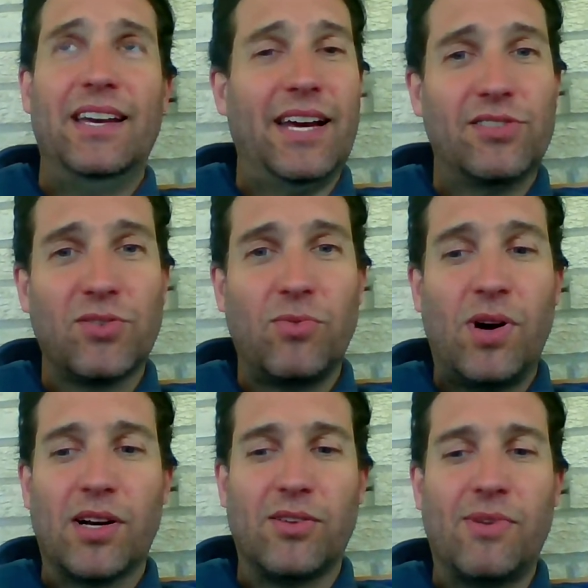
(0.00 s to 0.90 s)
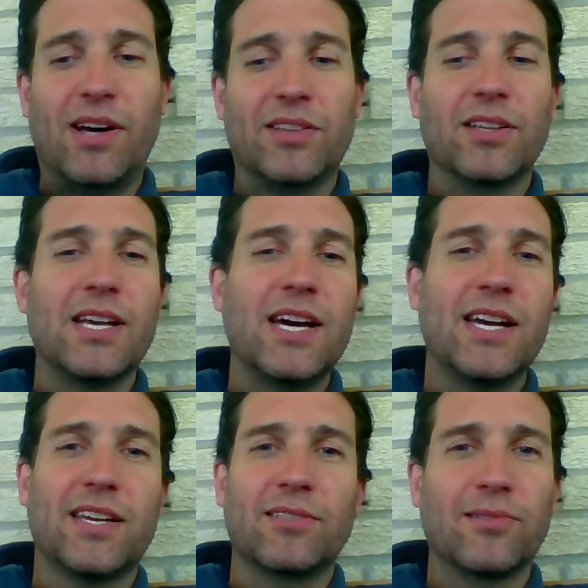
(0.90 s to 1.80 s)
And I used to walk around the
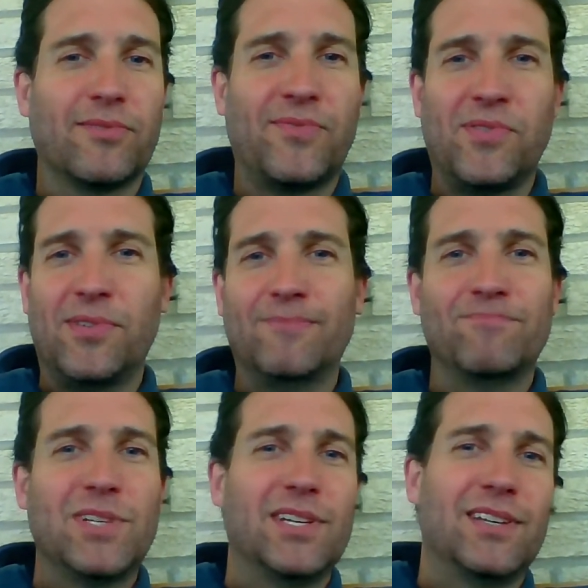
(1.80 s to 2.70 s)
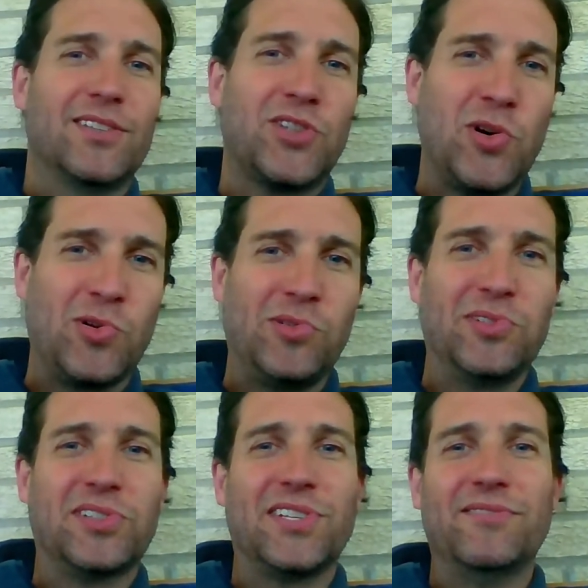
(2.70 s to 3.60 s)
lake and look for
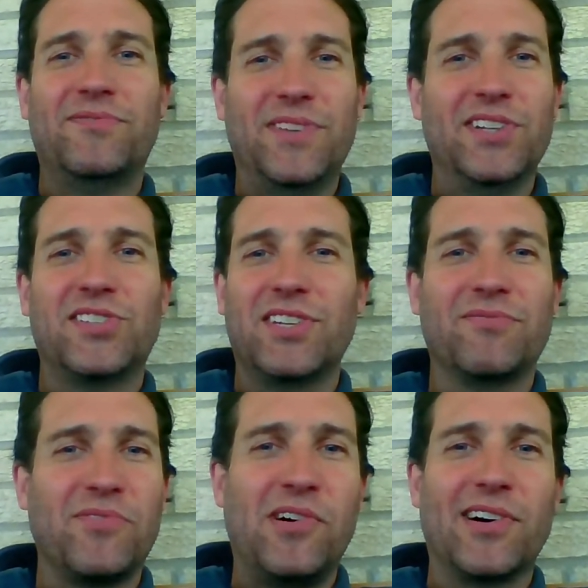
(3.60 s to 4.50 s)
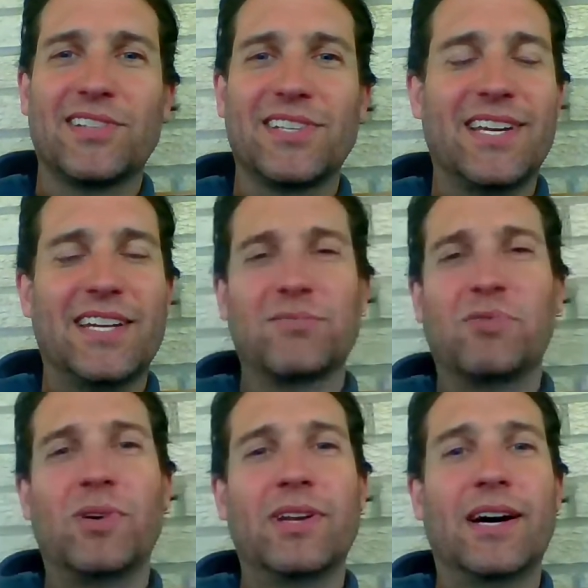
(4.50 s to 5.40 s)
turtles and fish and frogs and catch
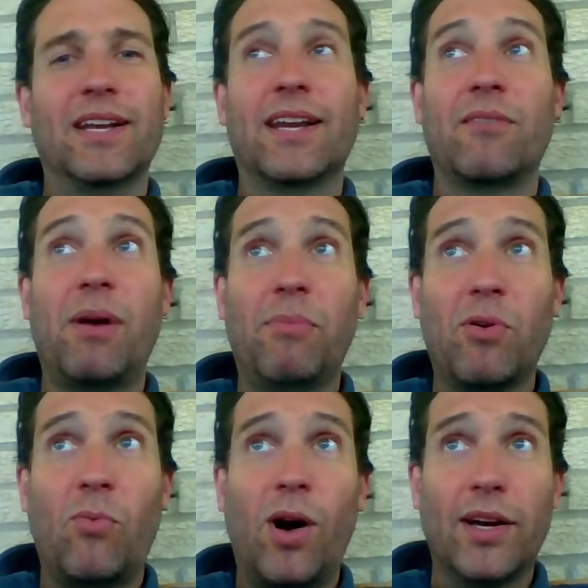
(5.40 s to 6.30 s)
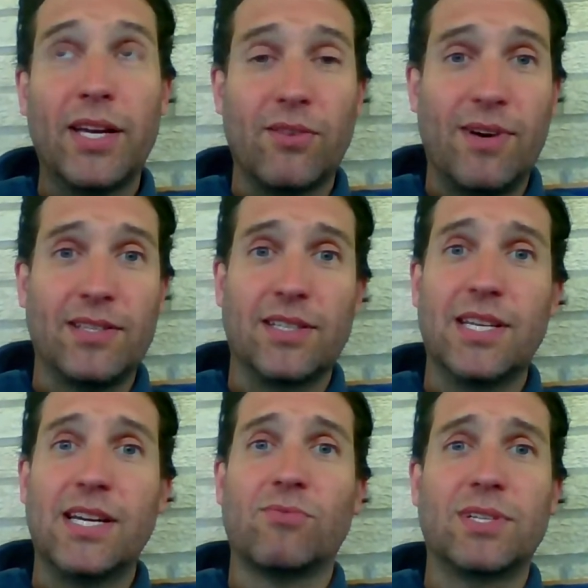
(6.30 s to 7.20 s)
them and whatnot. And I remember walking around the
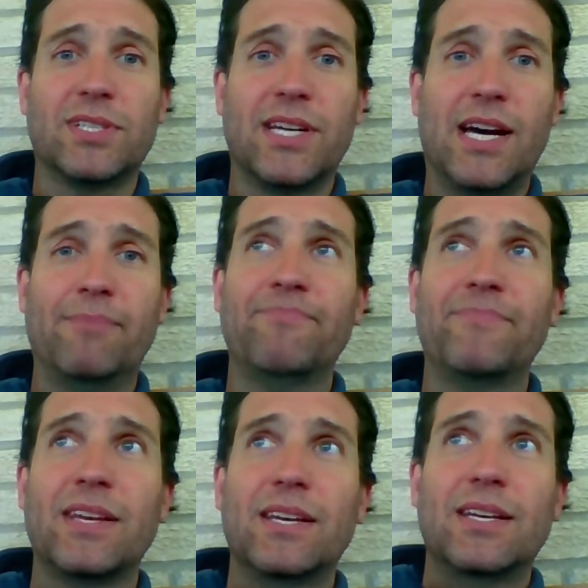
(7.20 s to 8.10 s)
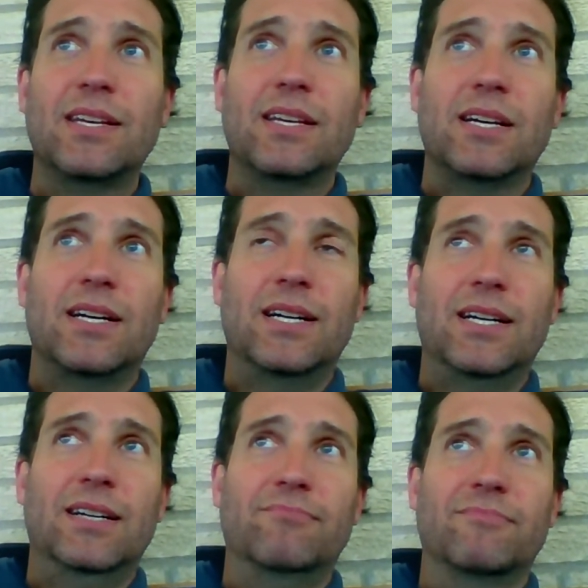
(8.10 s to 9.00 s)
lake one time,
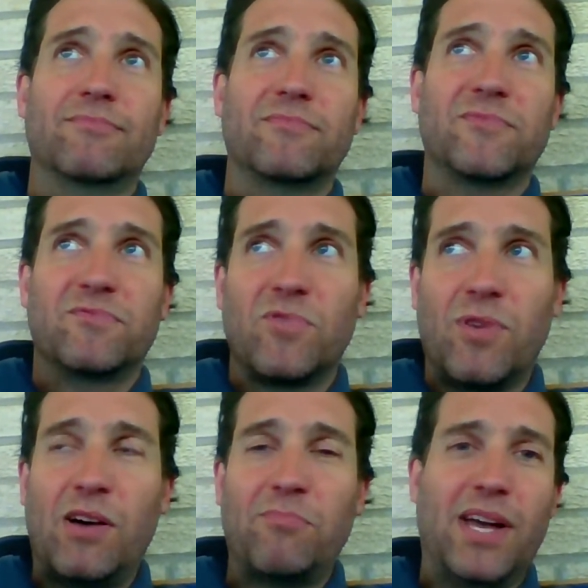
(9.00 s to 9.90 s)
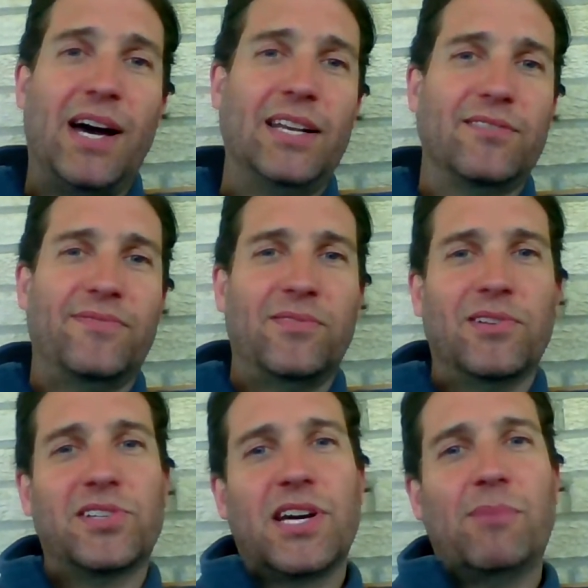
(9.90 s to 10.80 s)
around behind the
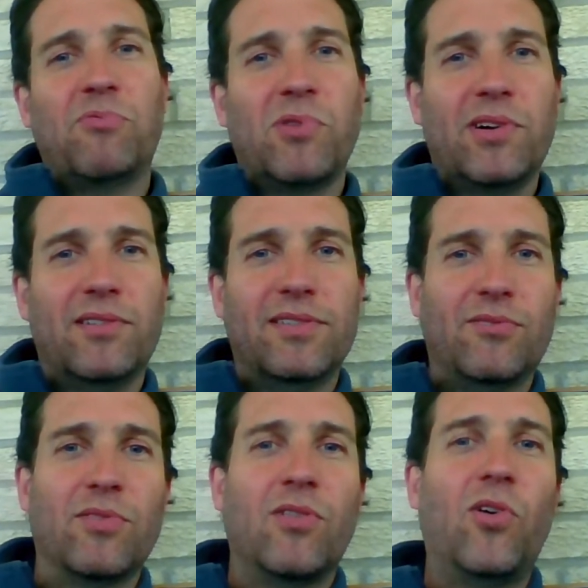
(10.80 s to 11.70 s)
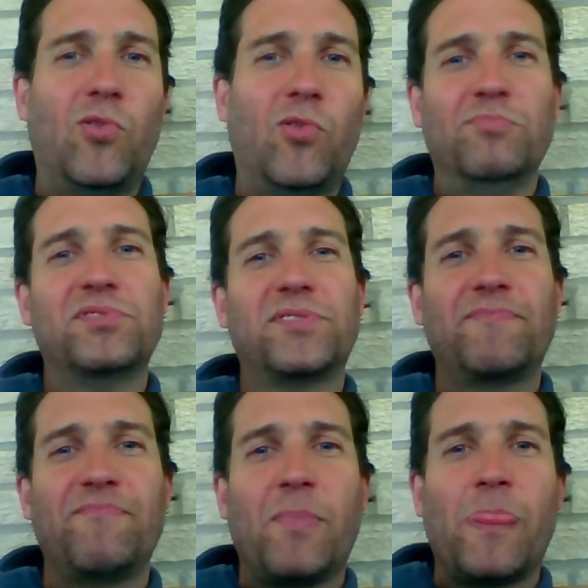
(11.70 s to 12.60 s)
florist shop where there were
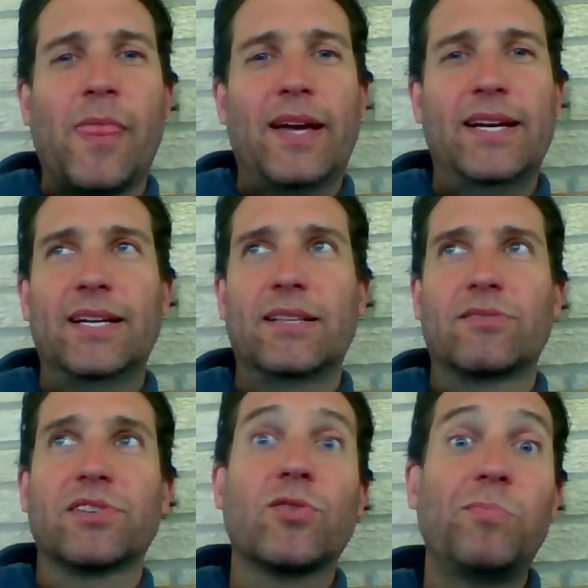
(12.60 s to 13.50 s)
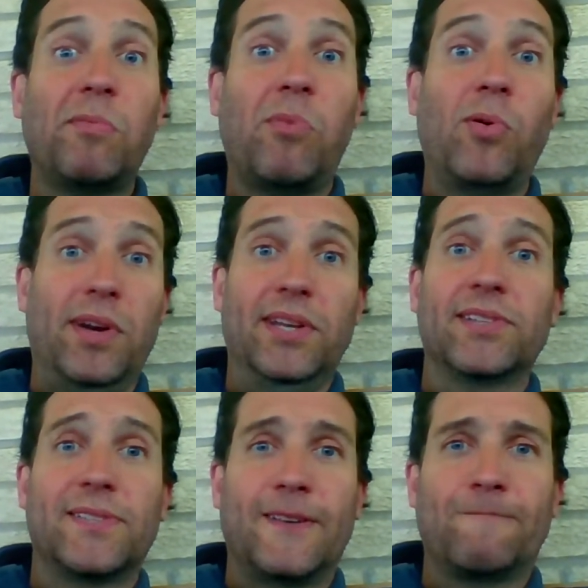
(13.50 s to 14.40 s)
homes, and there was a group of
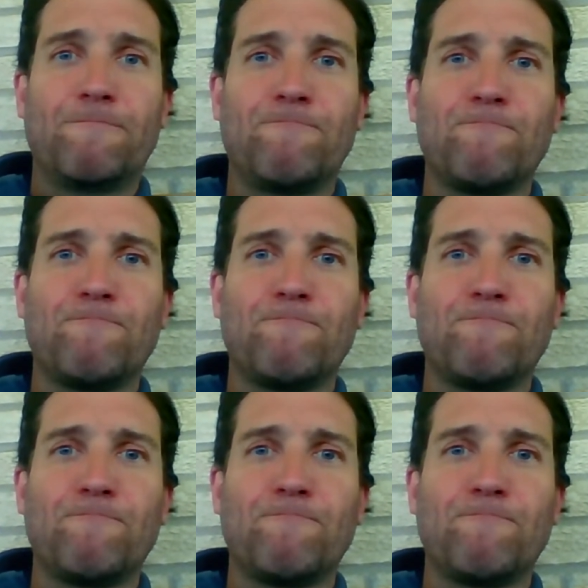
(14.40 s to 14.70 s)
boys.